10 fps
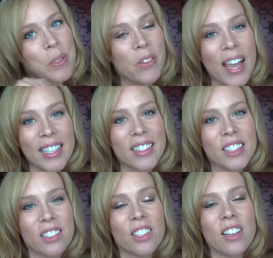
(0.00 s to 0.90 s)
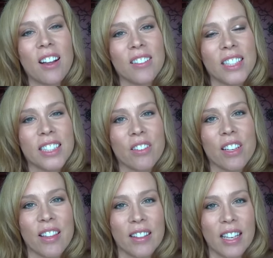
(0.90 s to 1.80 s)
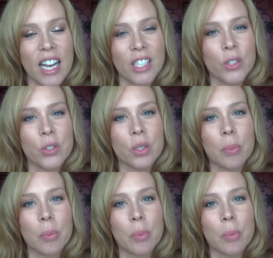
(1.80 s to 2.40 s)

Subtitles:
you like this look. I'll list everything that I used